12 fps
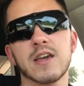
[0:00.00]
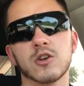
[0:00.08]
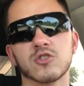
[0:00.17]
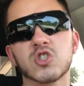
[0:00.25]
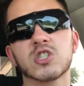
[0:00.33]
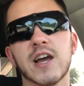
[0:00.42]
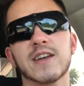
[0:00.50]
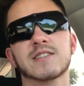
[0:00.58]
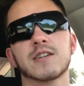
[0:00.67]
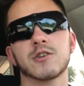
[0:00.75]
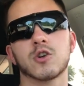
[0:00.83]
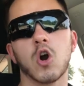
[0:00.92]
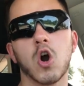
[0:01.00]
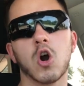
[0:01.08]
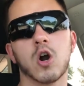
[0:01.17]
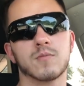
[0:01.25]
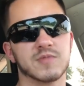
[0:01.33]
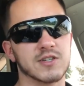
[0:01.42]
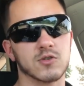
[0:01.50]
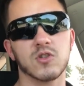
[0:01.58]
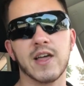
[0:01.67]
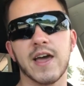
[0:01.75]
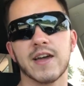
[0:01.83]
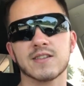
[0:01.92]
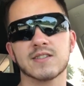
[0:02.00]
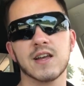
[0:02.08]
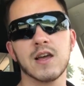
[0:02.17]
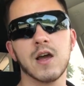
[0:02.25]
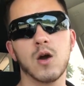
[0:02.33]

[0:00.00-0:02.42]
your chest and your arms and your legs,